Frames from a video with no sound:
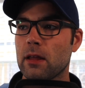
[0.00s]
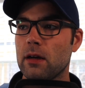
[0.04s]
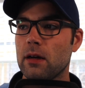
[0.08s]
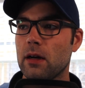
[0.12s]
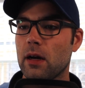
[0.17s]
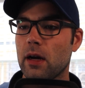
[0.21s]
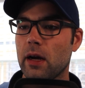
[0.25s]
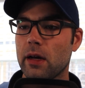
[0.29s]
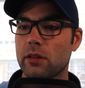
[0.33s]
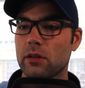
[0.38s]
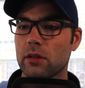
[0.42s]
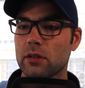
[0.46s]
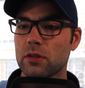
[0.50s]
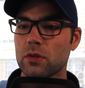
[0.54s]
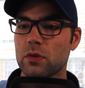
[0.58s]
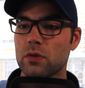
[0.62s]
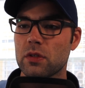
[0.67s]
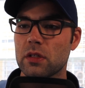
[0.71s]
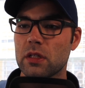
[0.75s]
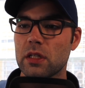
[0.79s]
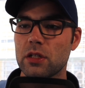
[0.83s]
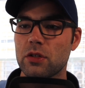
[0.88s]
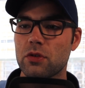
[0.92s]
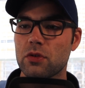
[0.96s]
I thought this
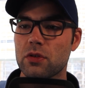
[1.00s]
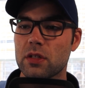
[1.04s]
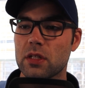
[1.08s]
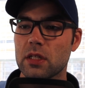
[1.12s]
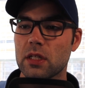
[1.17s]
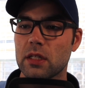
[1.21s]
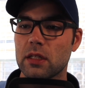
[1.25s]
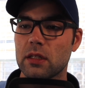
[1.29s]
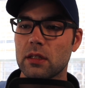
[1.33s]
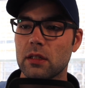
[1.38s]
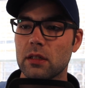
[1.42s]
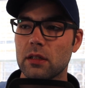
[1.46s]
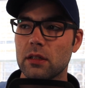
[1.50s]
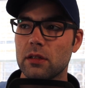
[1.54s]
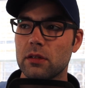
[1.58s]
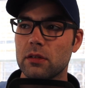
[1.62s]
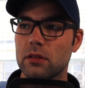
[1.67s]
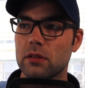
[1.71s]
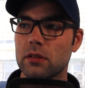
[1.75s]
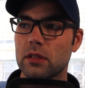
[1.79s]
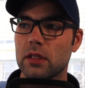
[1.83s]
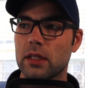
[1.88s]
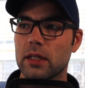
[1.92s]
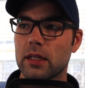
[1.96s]
was an interesting
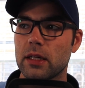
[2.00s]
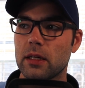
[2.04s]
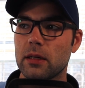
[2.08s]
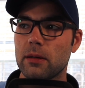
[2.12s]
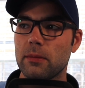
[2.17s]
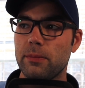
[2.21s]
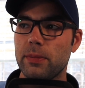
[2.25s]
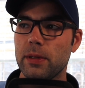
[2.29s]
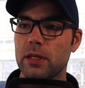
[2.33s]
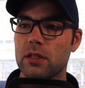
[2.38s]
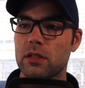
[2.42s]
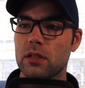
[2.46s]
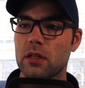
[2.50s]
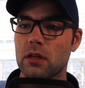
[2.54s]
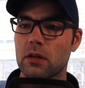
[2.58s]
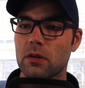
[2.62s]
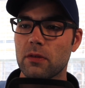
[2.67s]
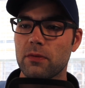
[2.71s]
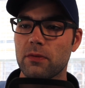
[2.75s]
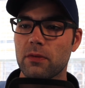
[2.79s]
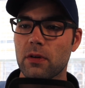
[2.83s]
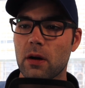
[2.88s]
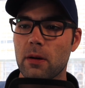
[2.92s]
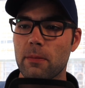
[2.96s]
little piece here
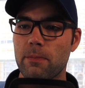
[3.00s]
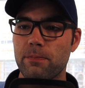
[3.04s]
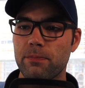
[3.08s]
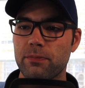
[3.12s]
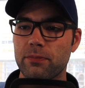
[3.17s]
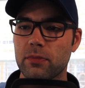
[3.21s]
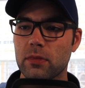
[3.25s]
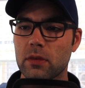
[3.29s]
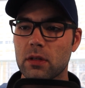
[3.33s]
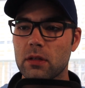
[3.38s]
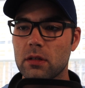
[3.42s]
from